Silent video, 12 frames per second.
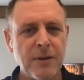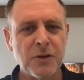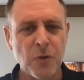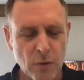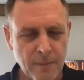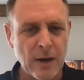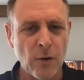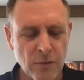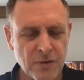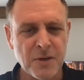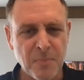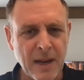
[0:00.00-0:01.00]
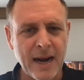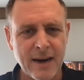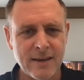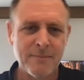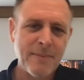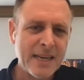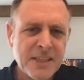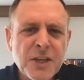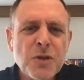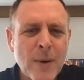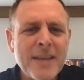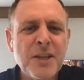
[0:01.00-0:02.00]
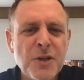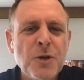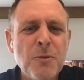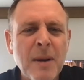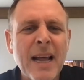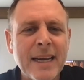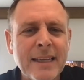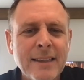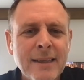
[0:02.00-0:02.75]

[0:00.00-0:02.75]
you're talking about hundreds of players and basically 22 playing.